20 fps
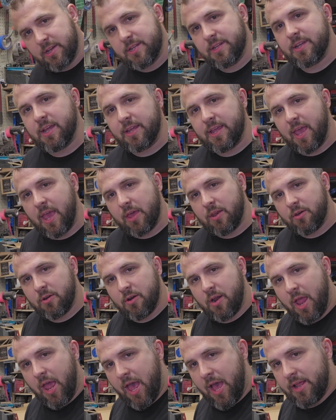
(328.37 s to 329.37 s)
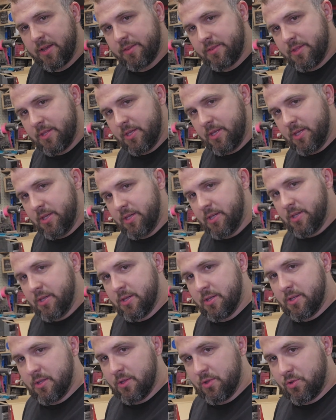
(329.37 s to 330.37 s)
to take a gander at the
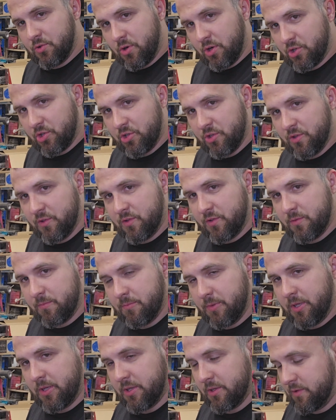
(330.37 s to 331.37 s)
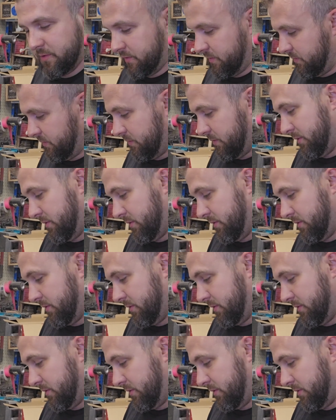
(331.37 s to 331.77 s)
instructions because,